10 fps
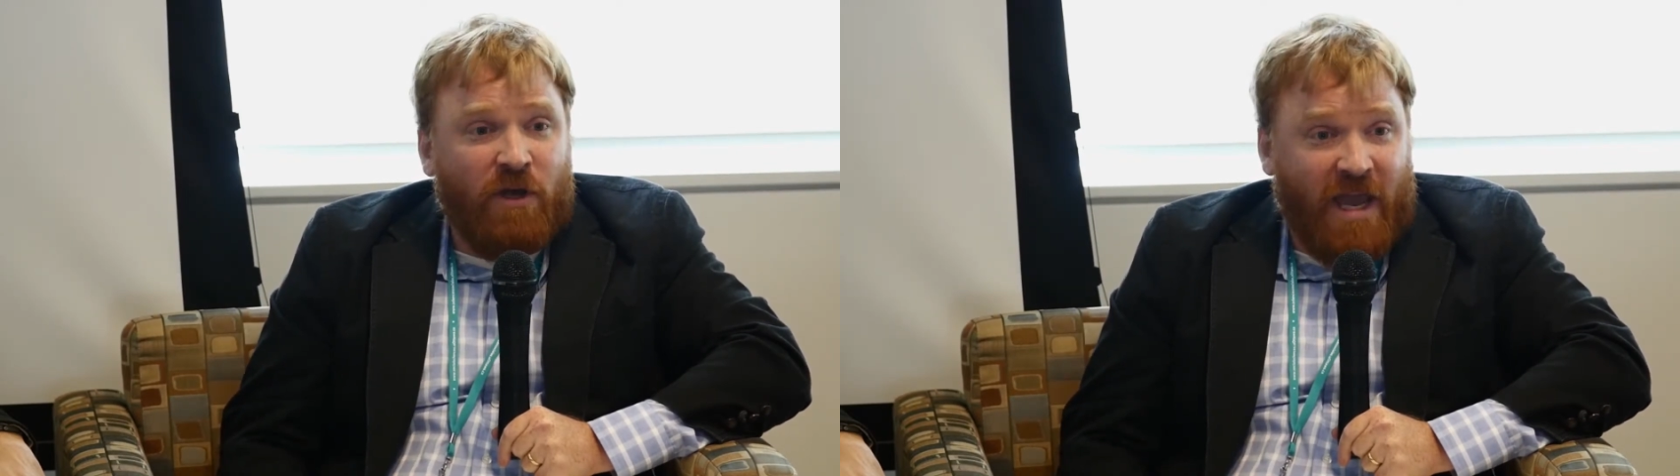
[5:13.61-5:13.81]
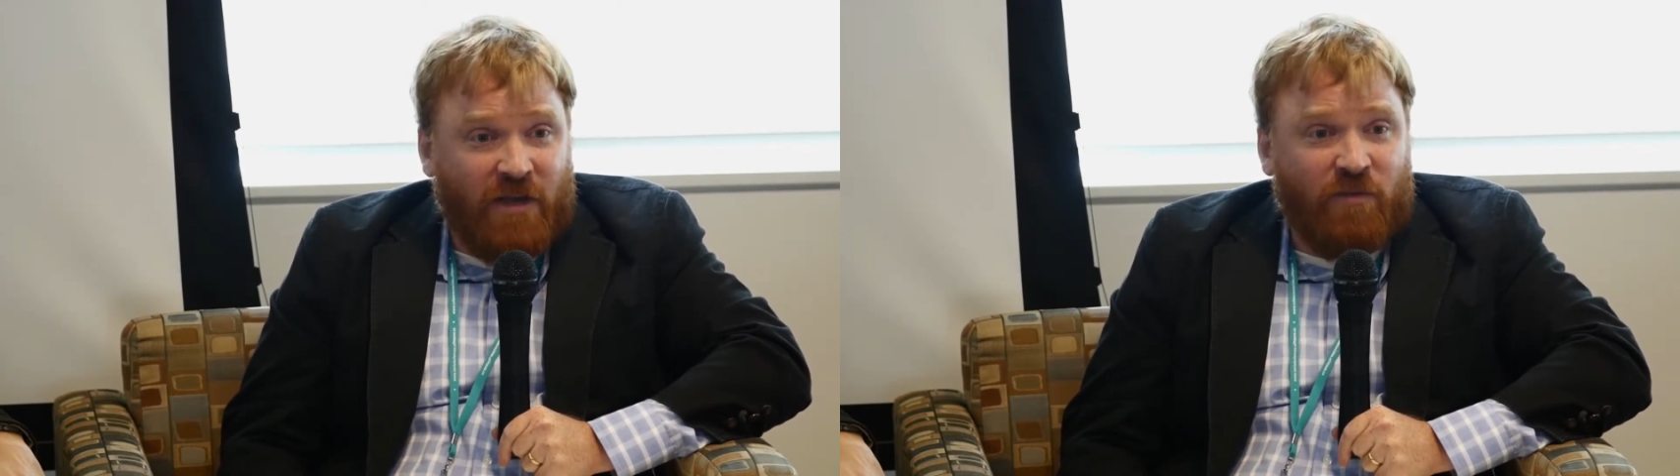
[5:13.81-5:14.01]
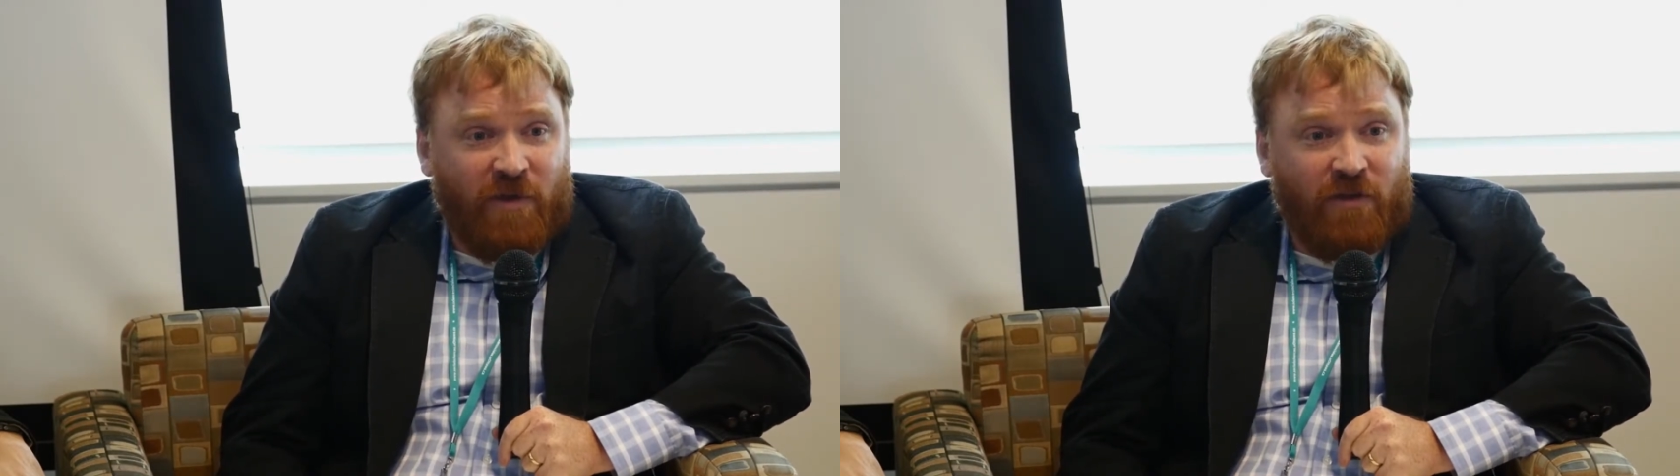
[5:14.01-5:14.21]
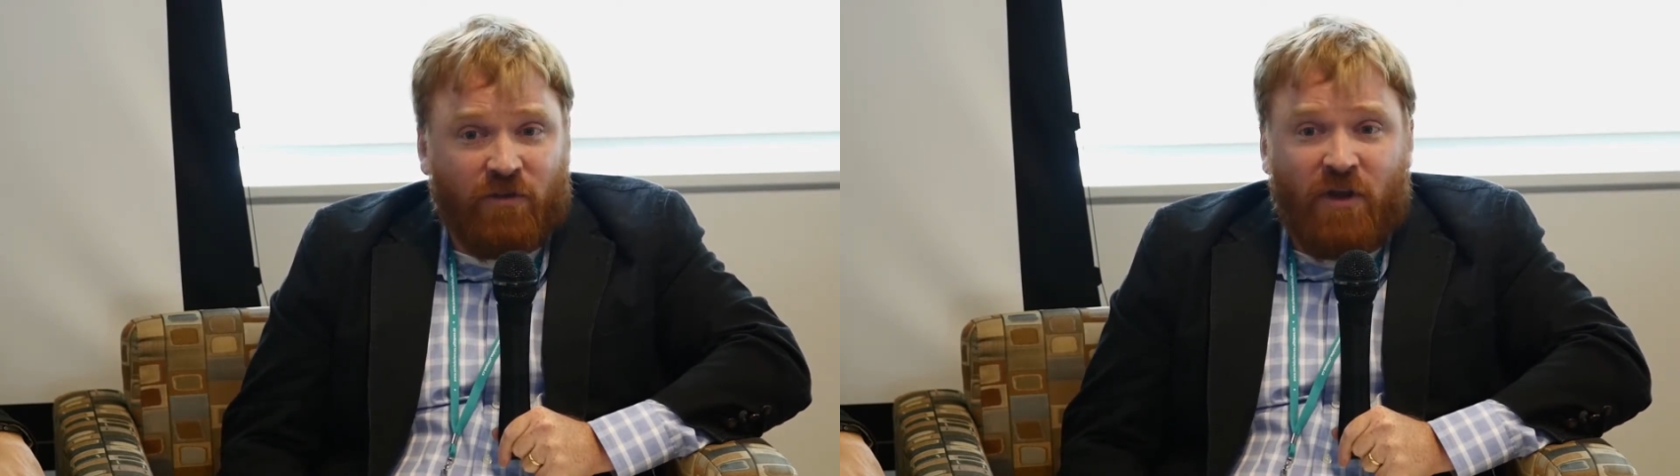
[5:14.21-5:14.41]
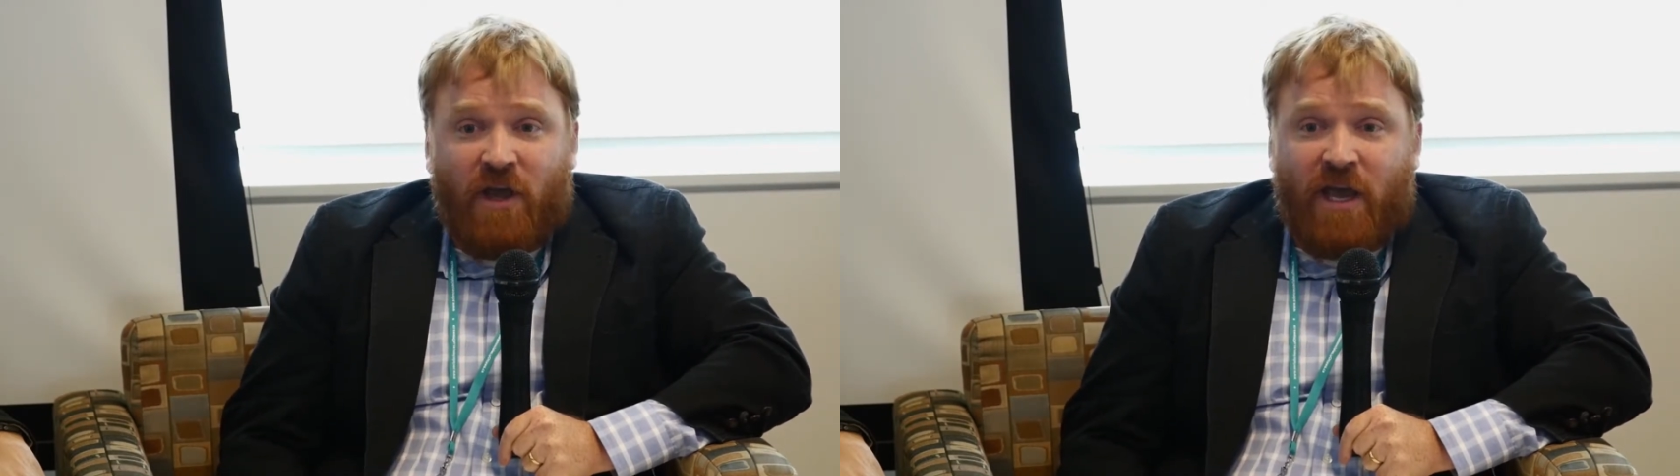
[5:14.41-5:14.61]
hate speech,
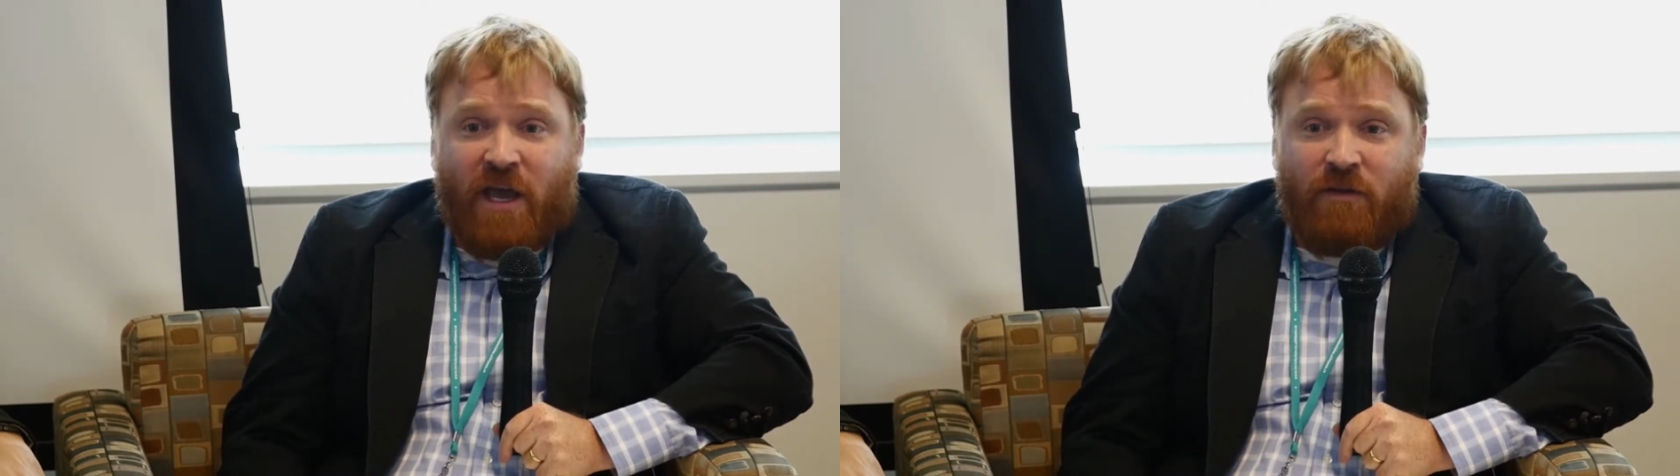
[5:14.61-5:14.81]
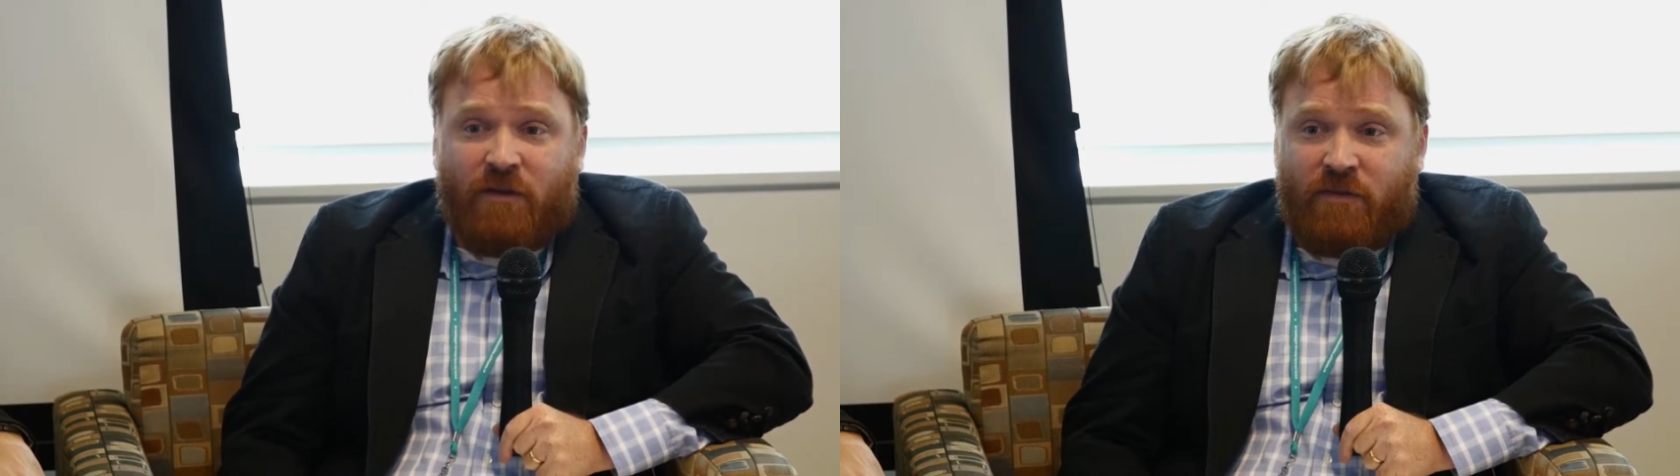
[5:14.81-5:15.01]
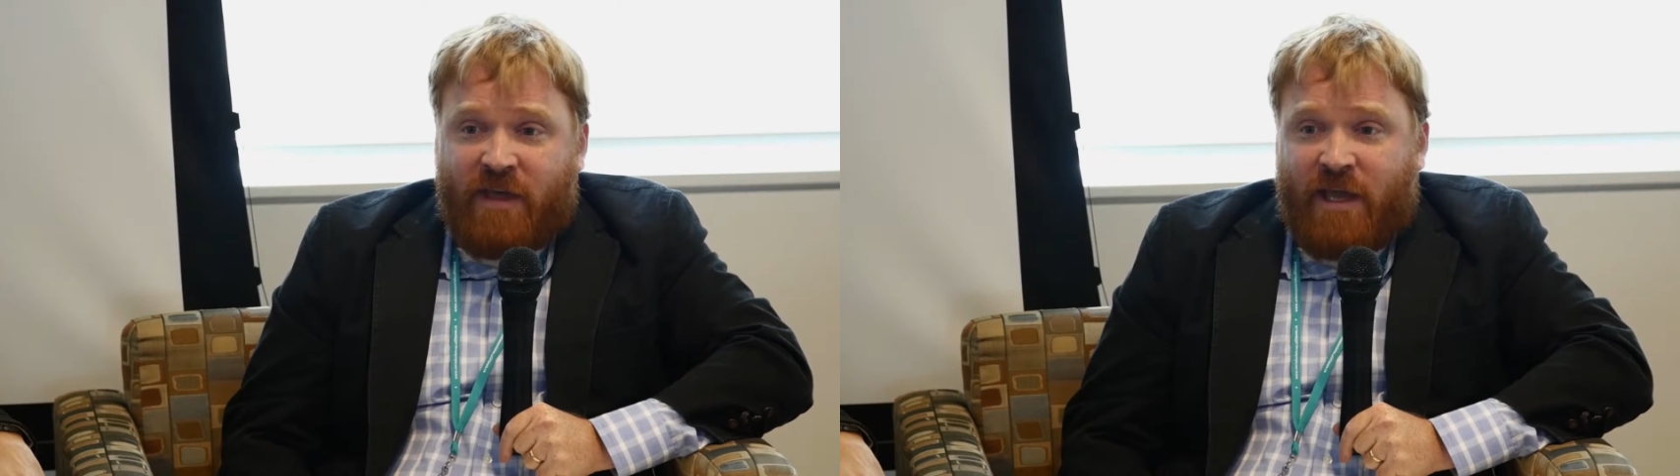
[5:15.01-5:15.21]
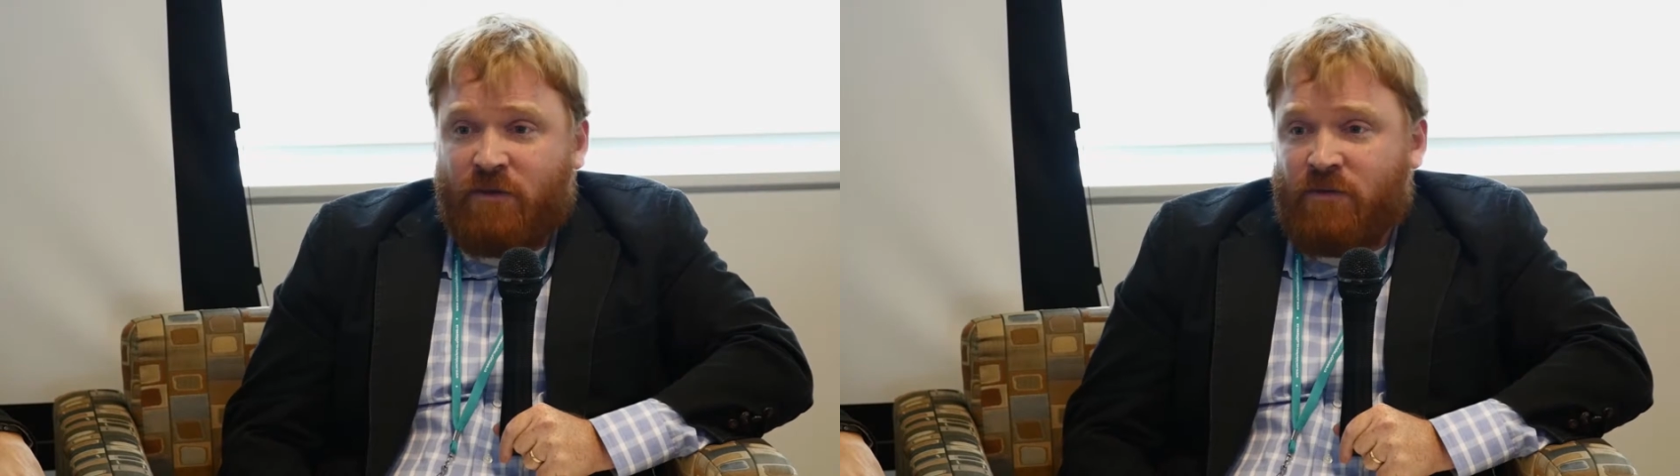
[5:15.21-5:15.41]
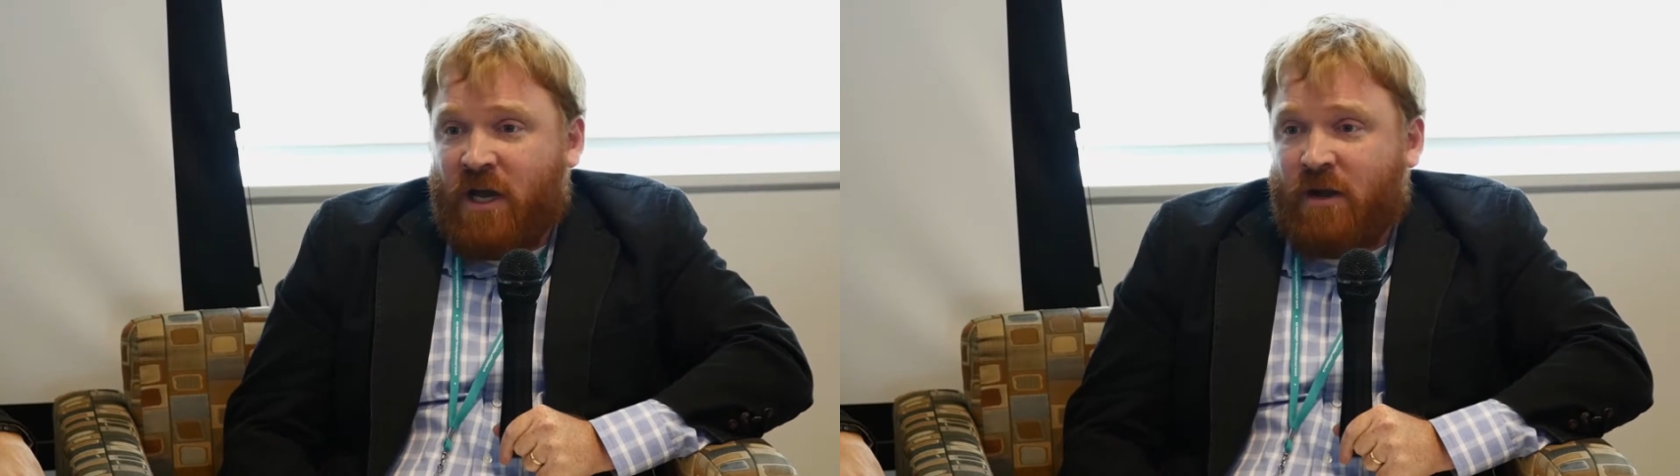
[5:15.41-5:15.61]
and then